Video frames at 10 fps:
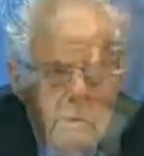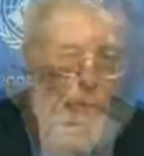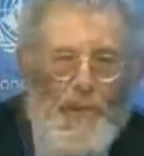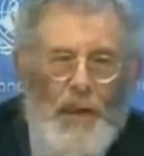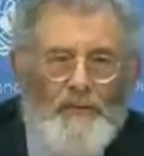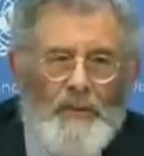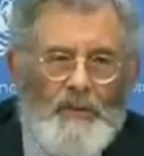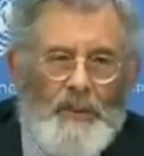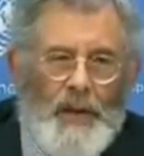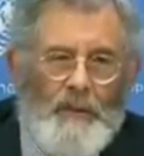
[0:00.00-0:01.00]
What
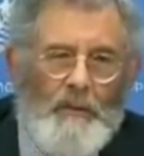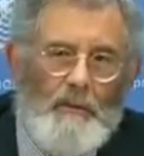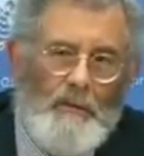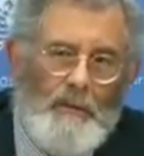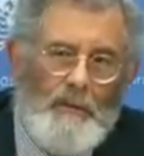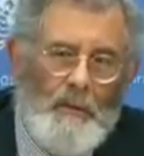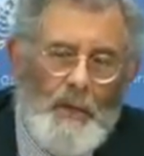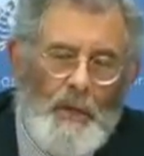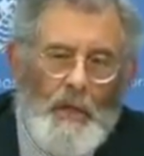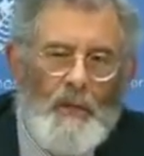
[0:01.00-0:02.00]
Alfred said
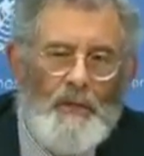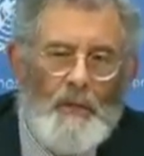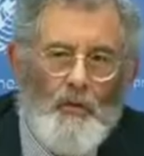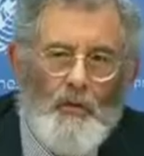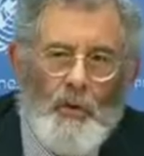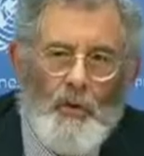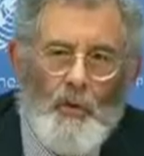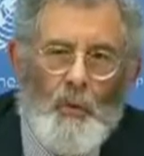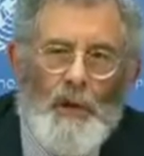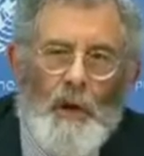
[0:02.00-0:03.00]
is so
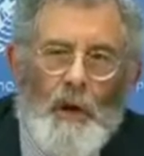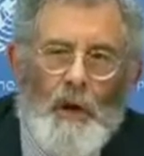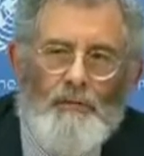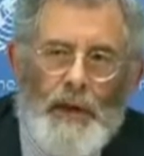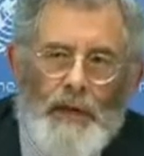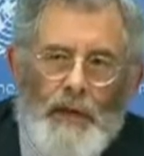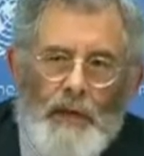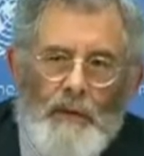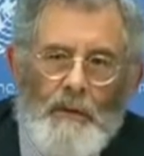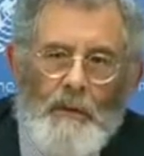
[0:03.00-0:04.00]
true. We are
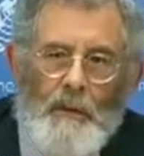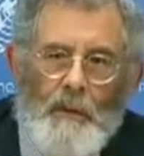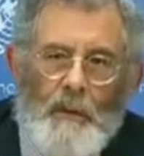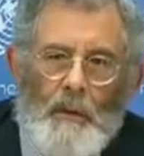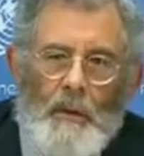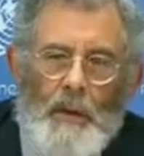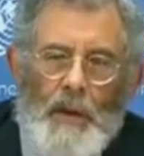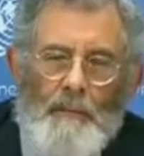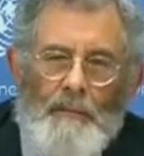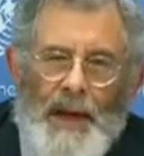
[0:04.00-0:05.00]
fighting
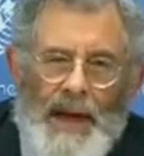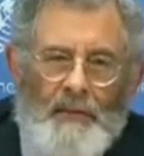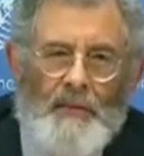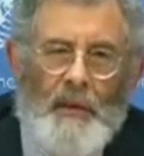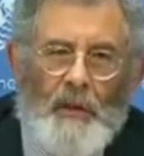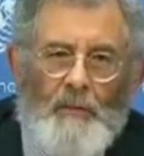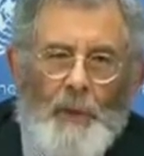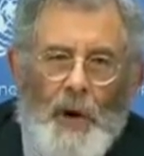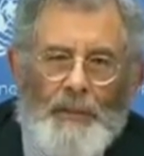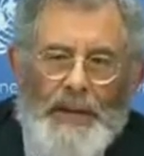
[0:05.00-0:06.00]
a mass
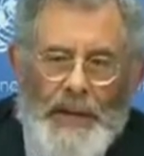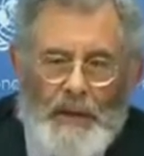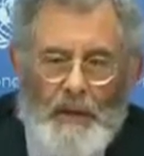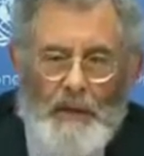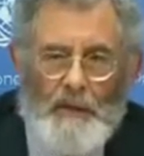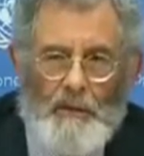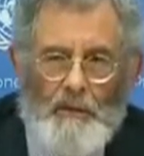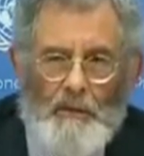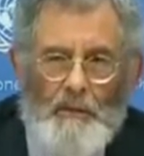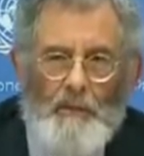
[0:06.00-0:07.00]
of propaganda
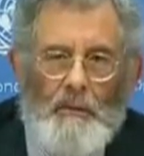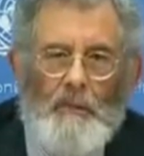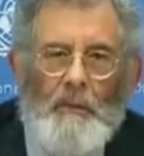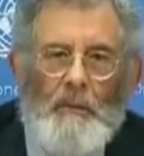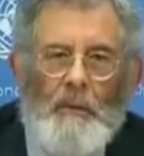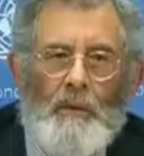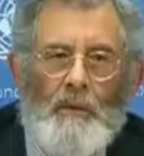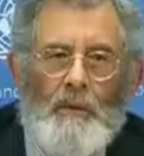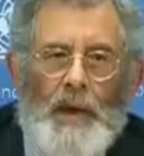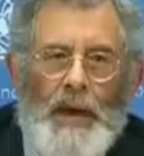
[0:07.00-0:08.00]

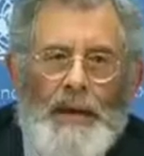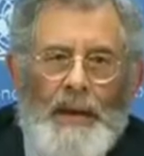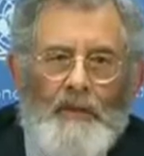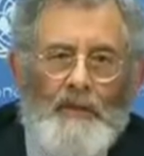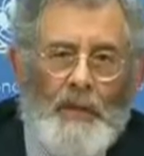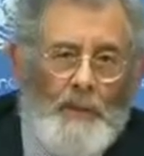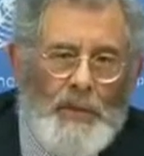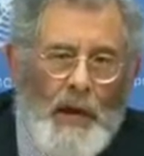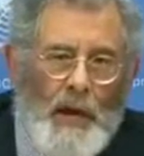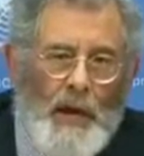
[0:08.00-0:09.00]
that has
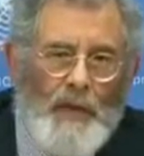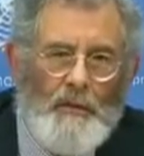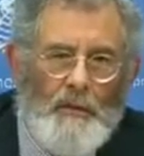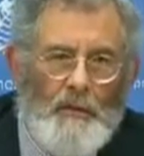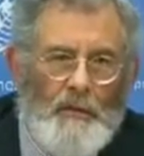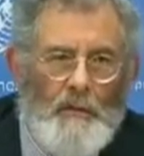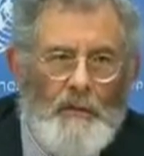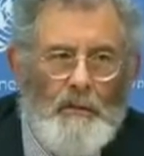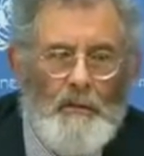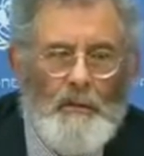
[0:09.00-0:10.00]
demonized
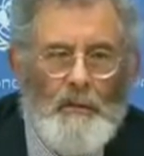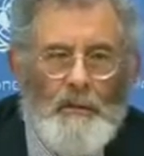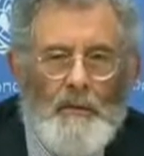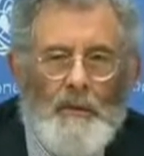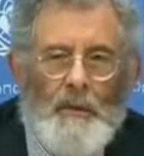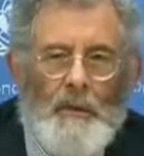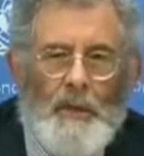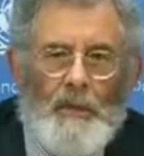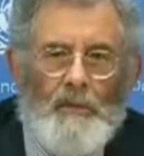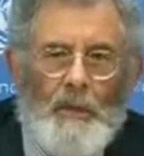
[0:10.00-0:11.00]

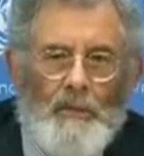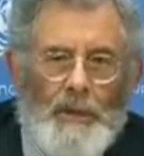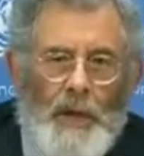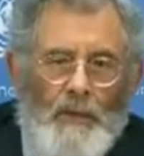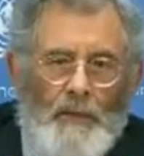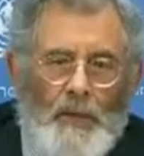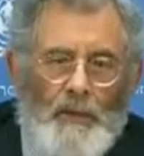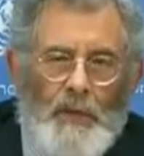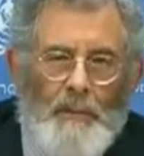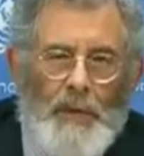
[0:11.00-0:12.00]
the Syrian
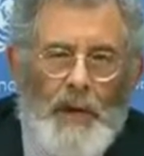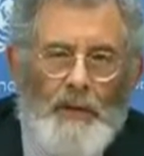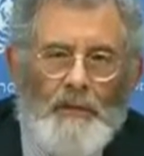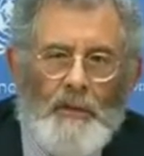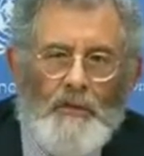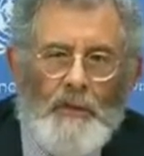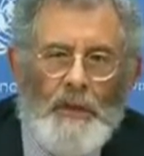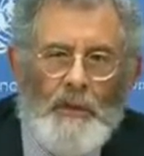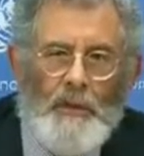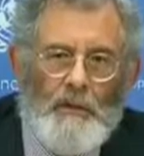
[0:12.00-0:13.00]
government, demonized its
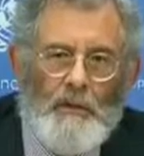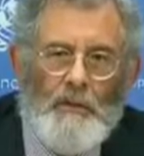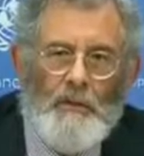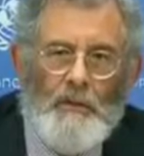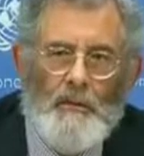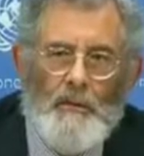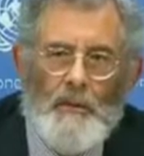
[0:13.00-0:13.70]
leaders,